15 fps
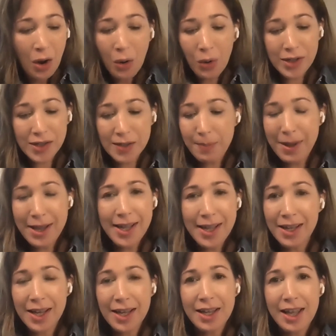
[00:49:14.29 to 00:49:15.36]
or
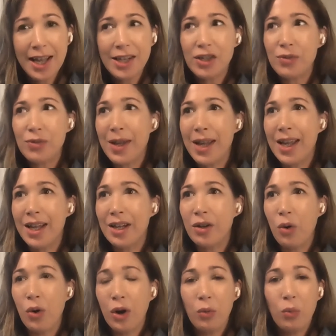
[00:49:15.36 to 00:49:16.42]
speaking engagement
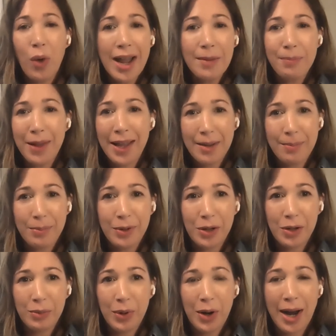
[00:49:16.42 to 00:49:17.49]
or white
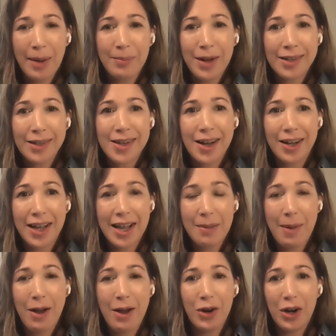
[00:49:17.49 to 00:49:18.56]
paper where I'm not talking
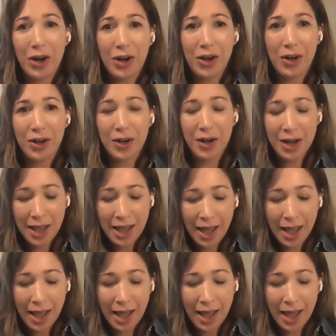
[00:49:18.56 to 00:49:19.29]
about her